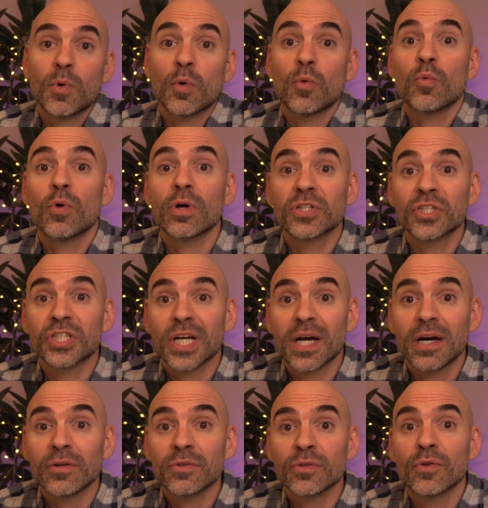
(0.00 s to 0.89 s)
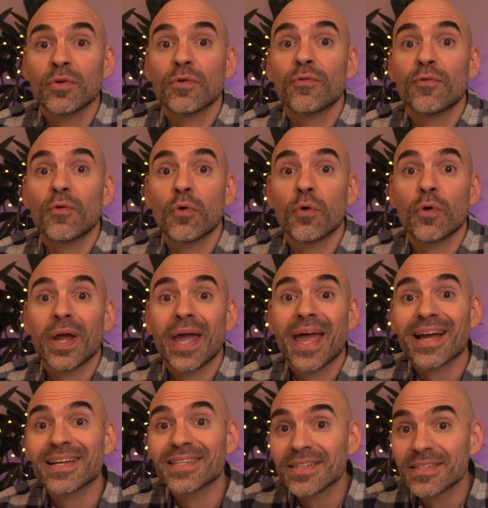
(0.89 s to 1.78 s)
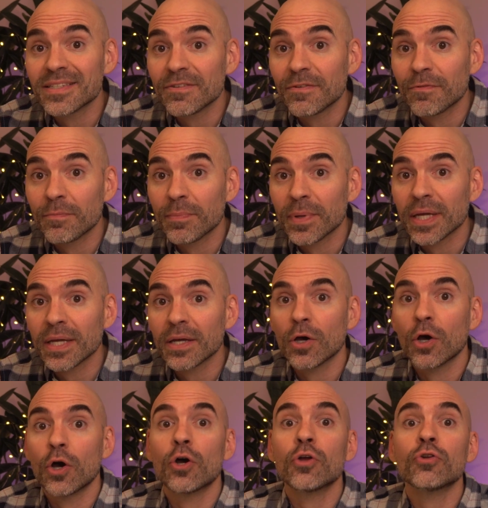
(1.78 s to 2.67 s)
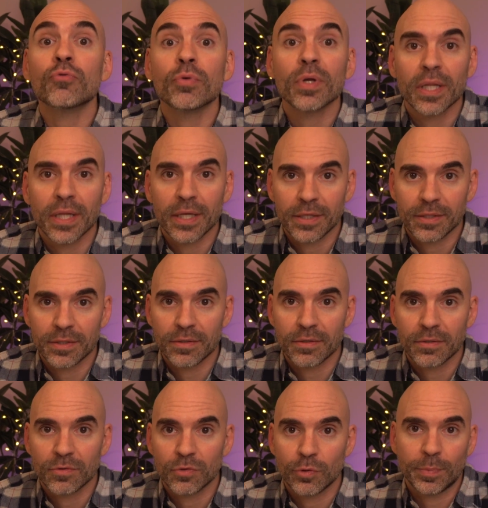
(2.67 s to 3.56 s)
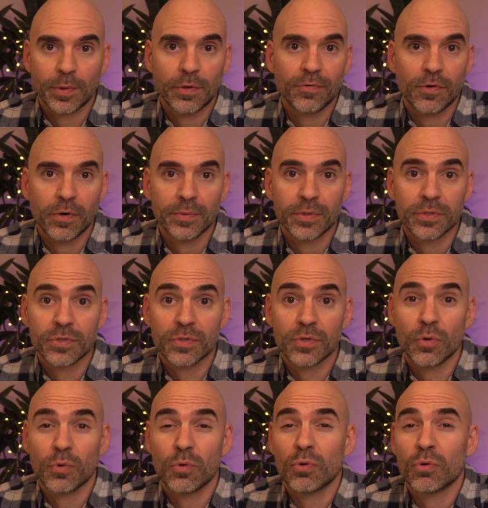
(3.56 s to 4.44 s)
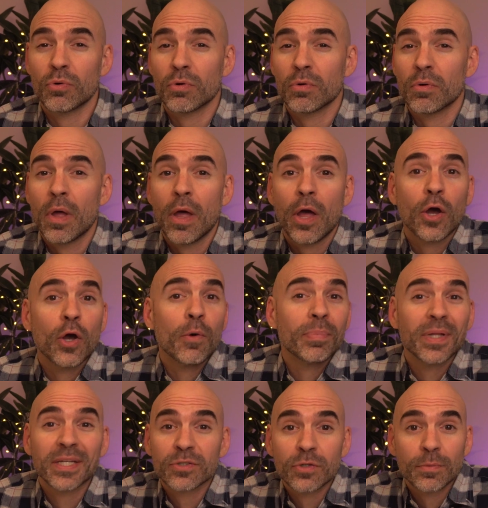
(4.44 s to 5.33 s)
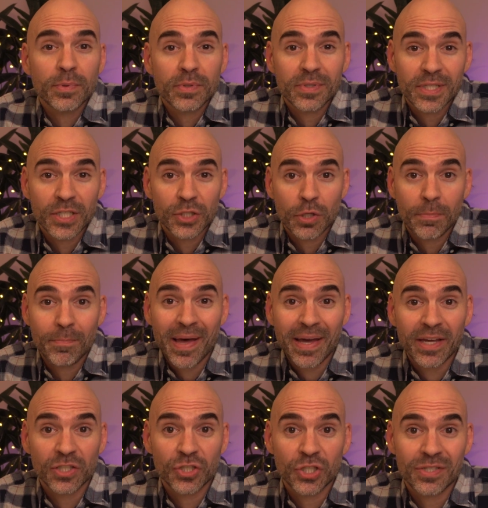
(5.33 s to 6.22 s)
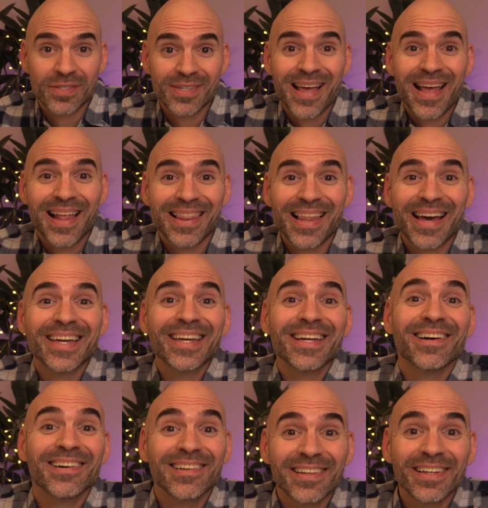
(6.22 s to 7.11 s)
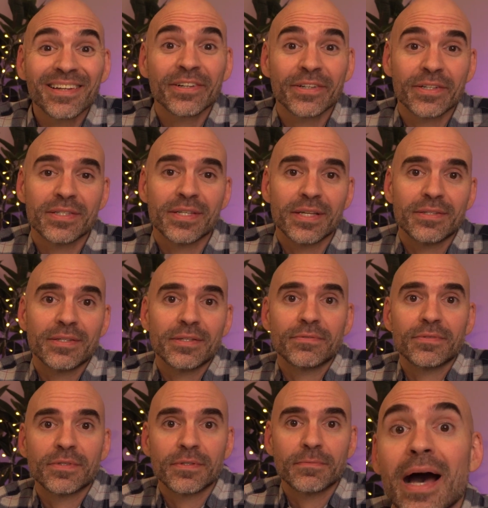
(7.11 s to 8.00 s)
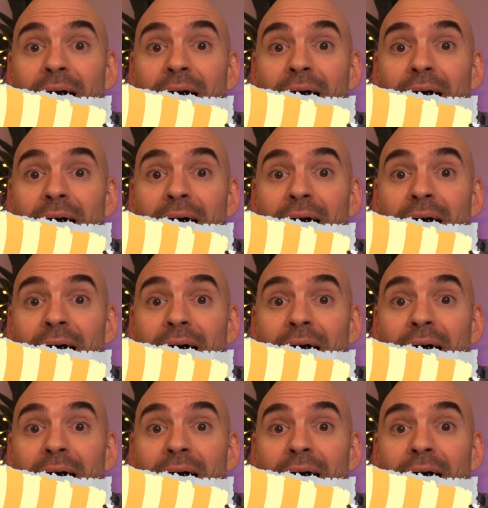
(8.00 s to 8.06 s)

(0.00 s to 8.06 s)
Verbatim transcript: But watch out for excessive pay unrelated to performance, or complex compensation packages lacking clear incentives.